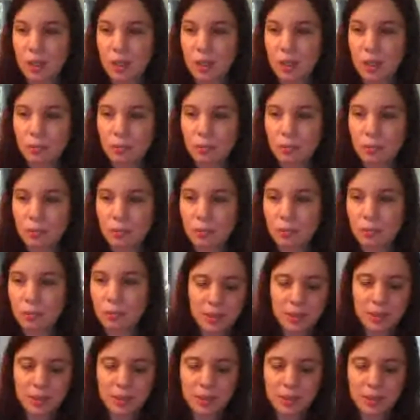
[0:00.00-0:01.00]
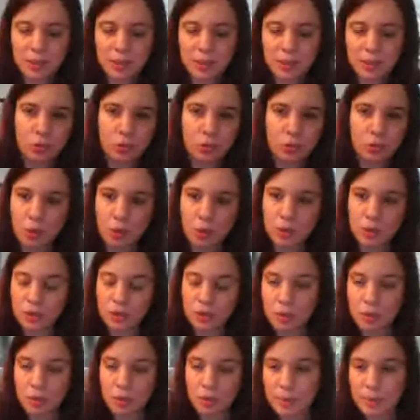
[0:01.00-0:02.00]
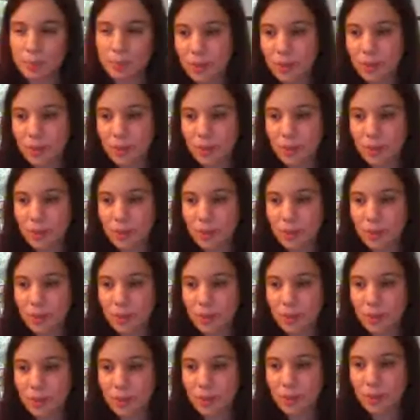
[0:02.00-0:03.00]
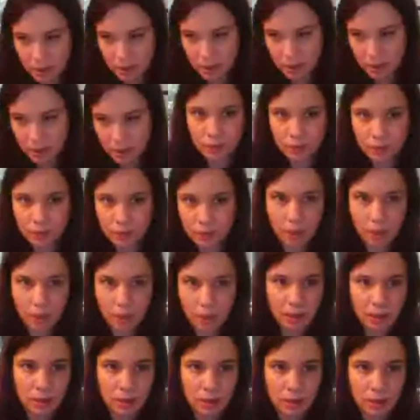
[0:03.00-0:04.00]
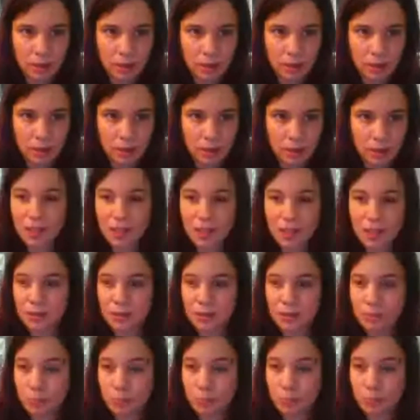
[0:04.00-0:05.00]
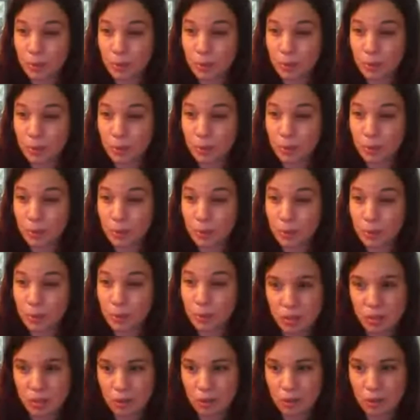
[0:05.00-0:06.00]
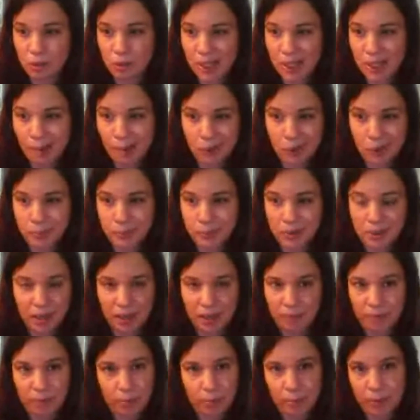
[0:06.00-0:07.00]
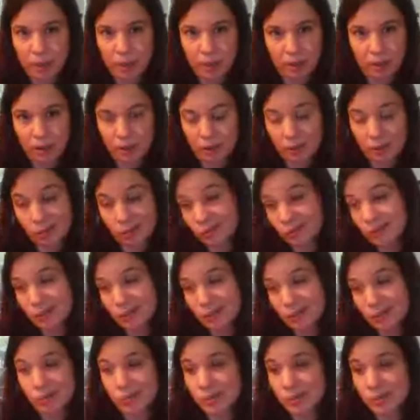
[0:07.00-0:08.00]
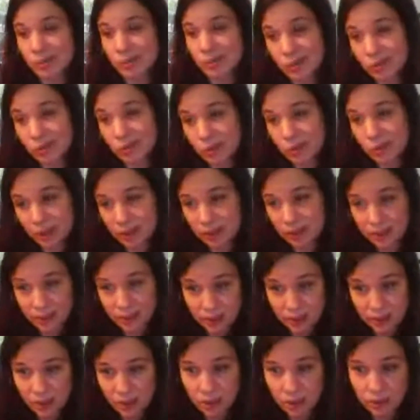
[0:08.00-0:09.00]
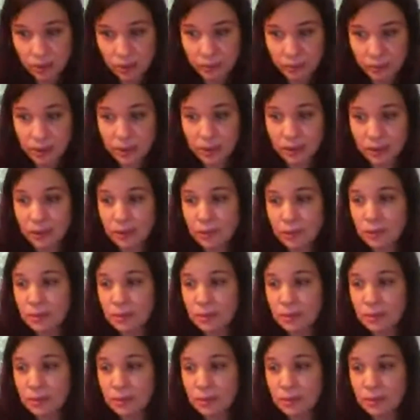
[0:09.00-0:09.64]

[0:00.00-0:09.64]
We want to limit it to only to the people that are working on content, right? And but Trello is going to be applicable to everybody within the organization, really.